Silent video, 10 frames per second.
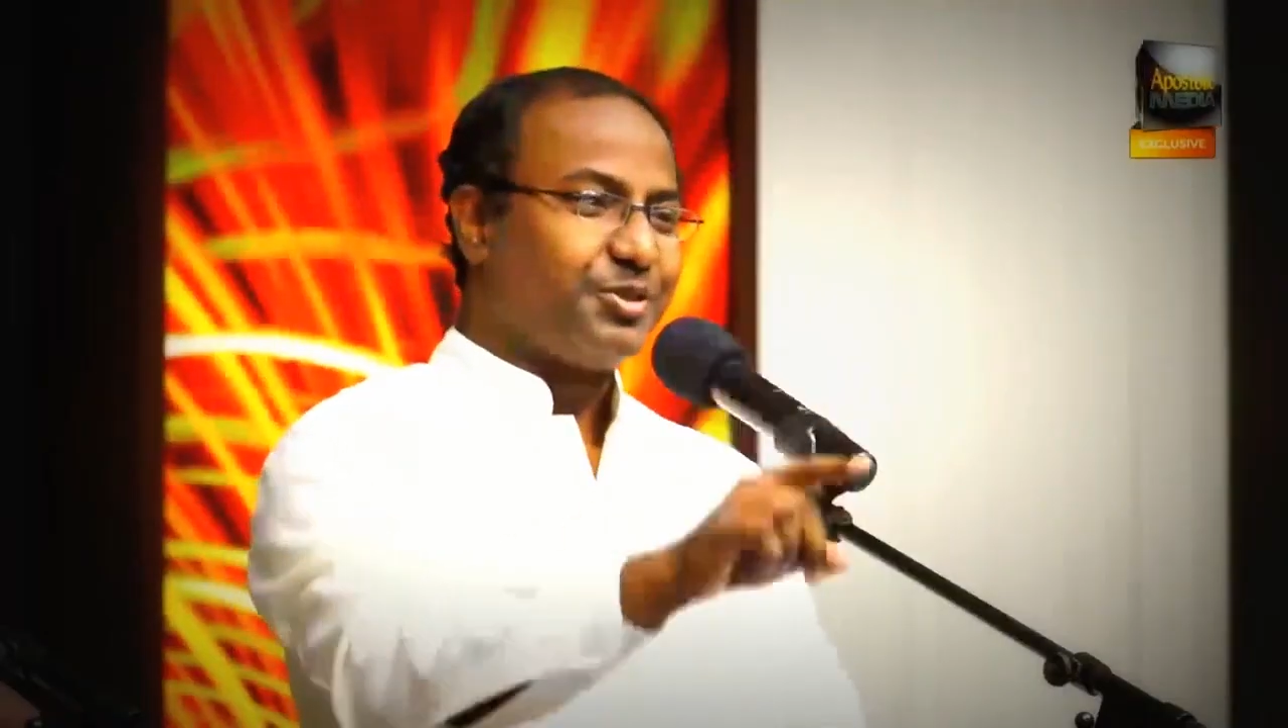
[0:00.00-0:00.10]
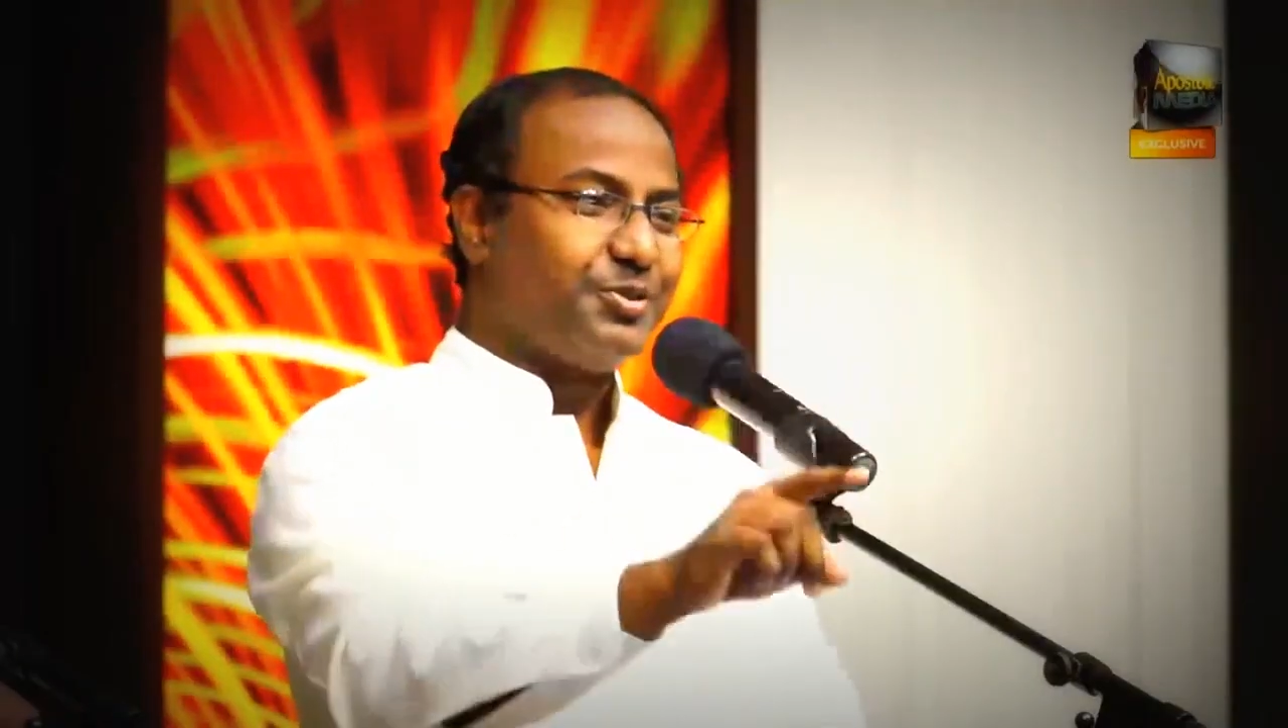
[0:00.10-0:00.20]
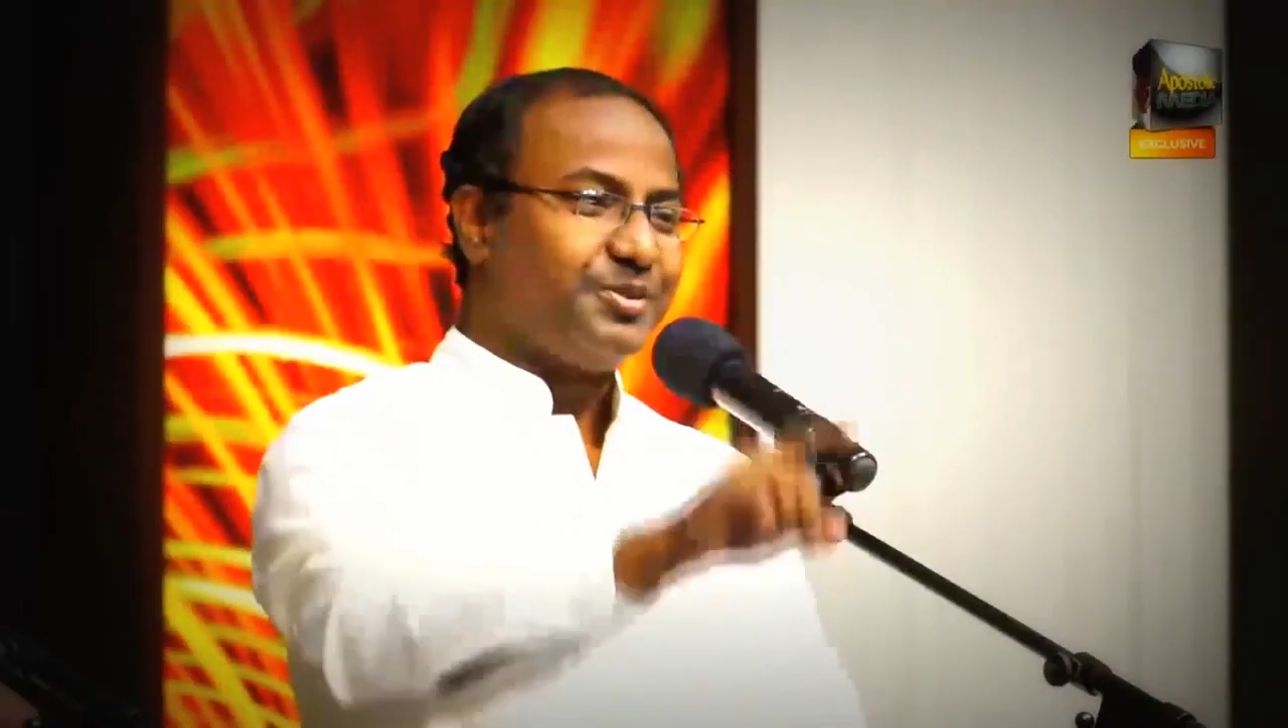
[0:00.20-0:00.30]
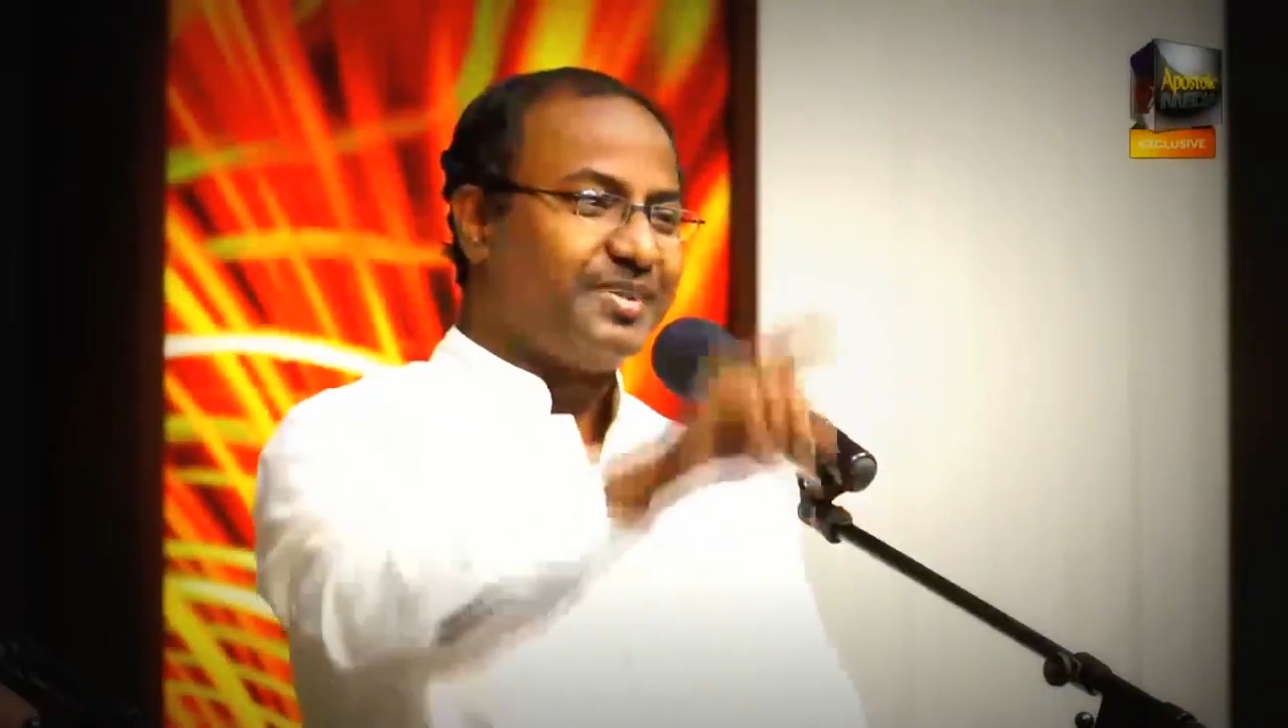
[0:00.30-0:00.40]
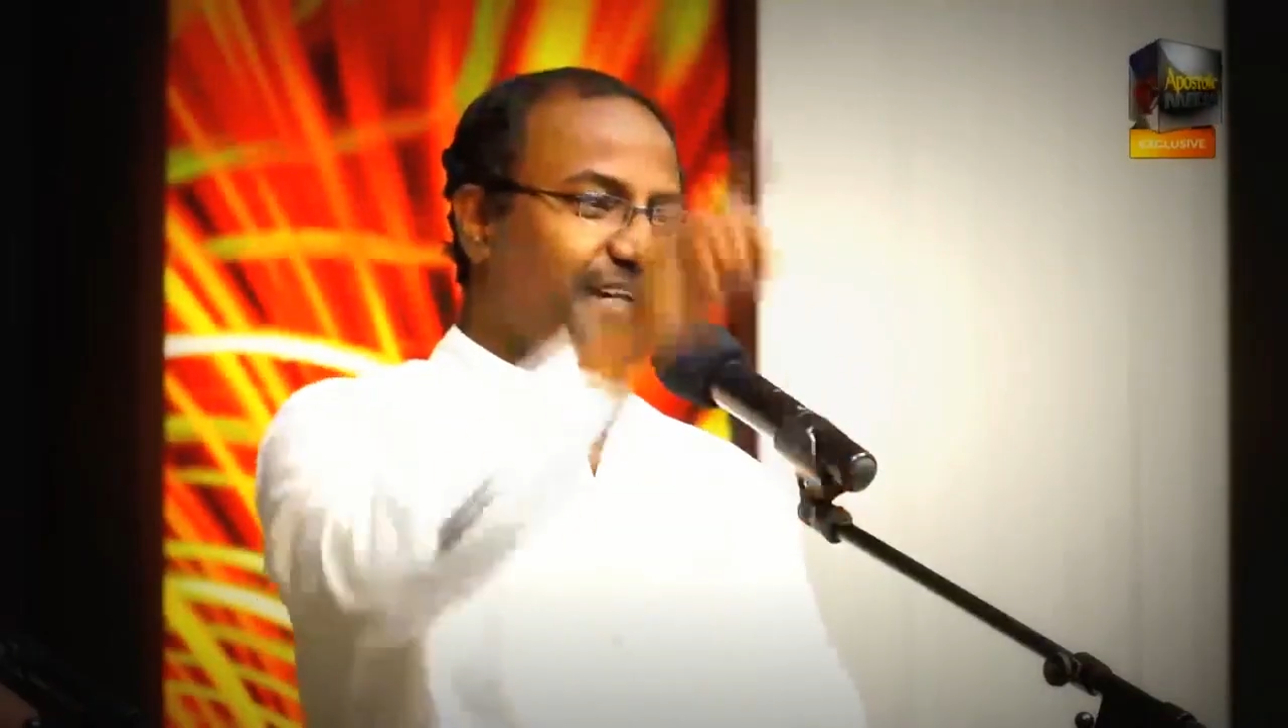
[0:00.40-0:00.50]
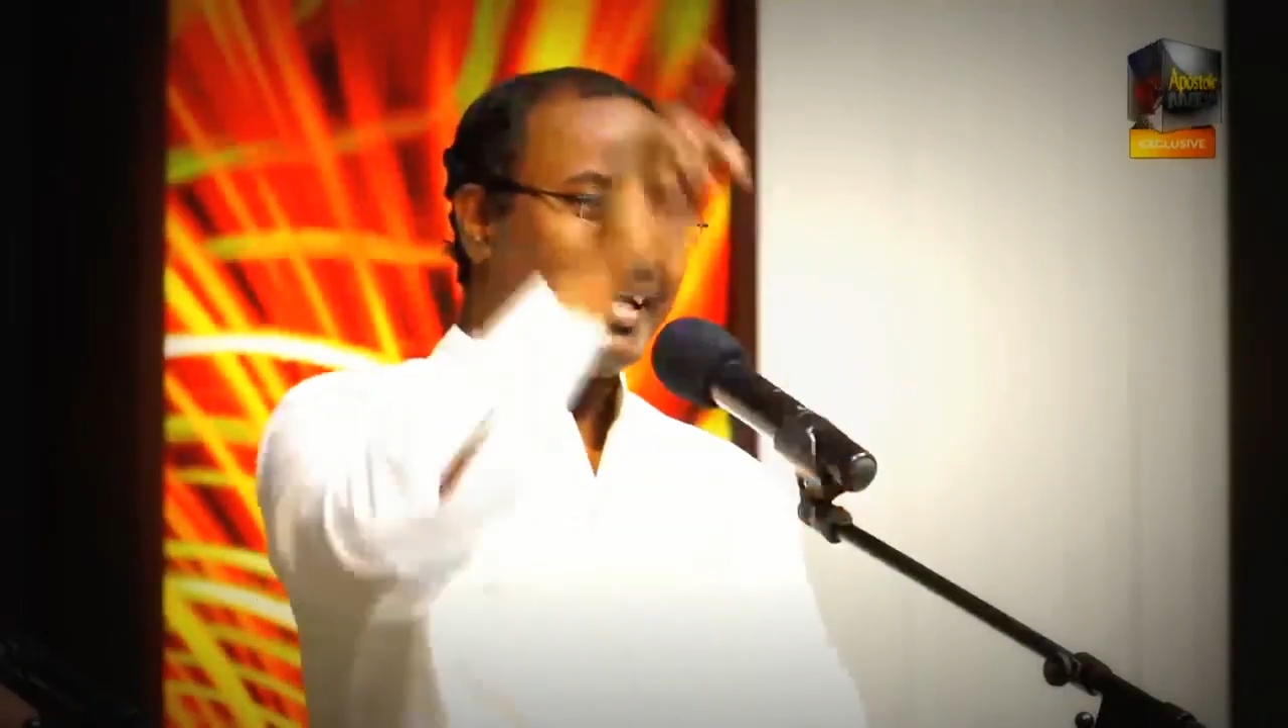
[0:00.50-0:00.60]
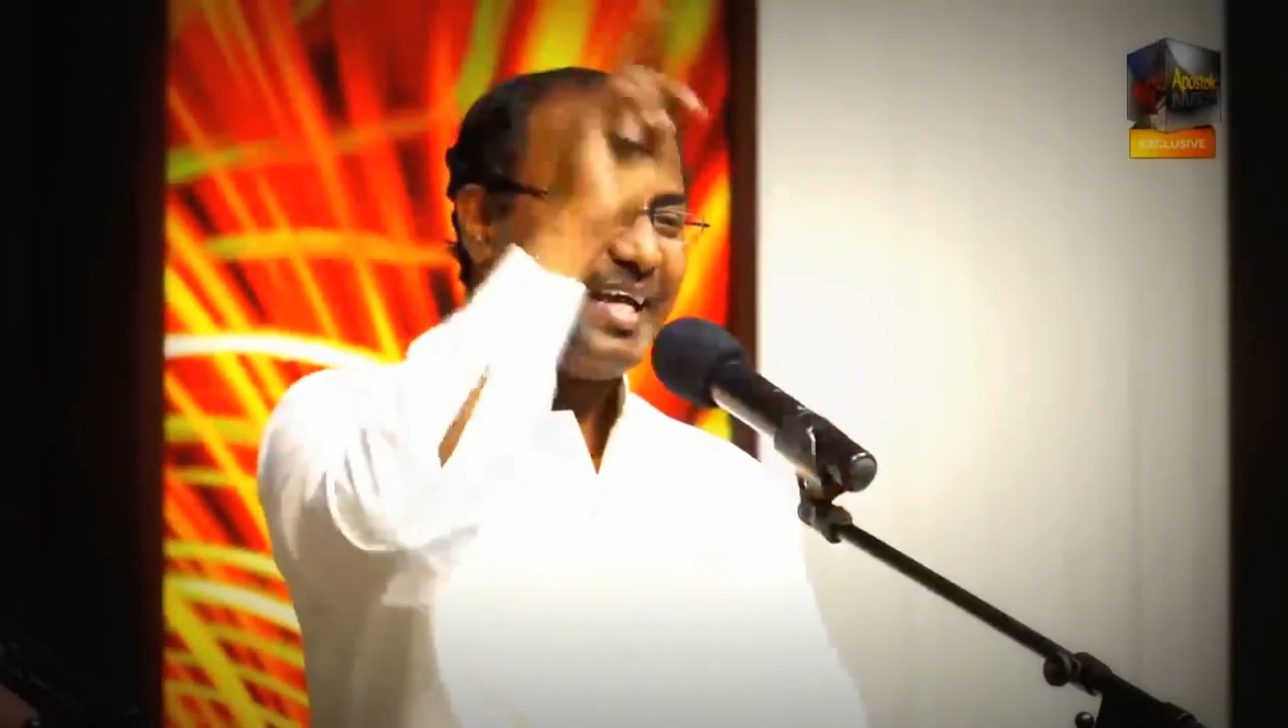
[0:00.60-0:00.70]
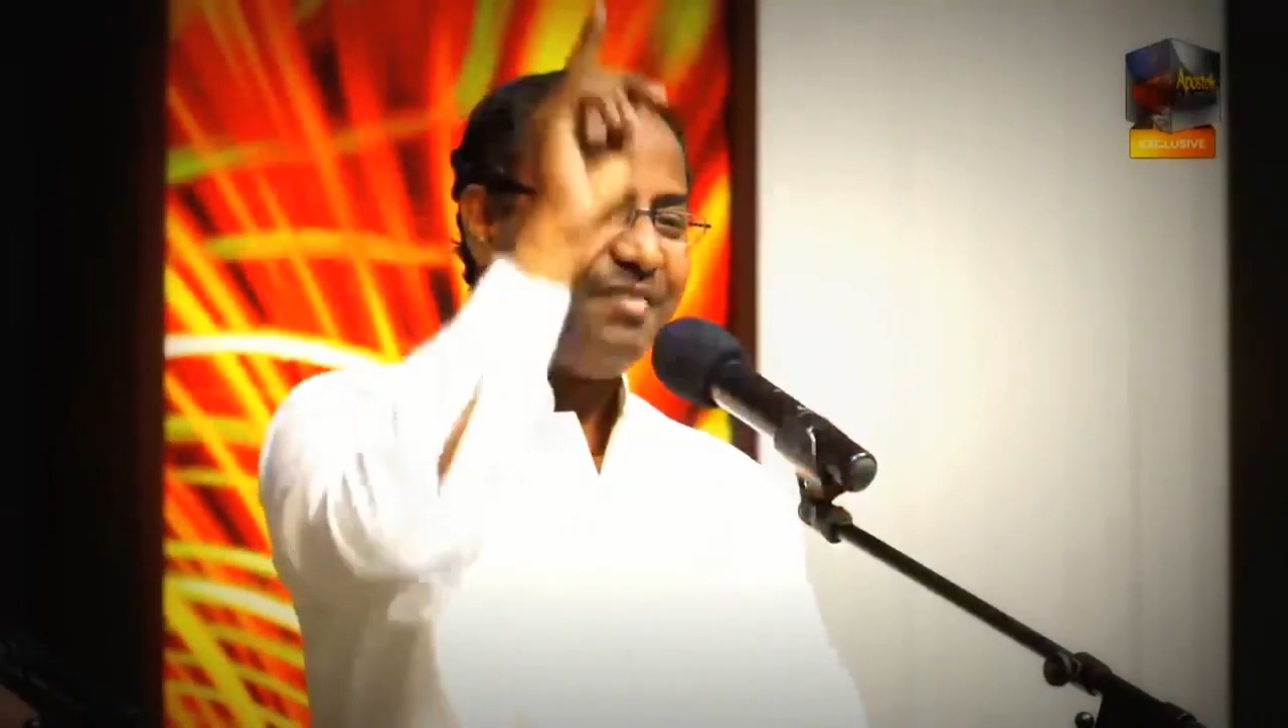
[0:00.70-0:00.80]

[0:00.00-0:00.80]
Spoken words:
truth that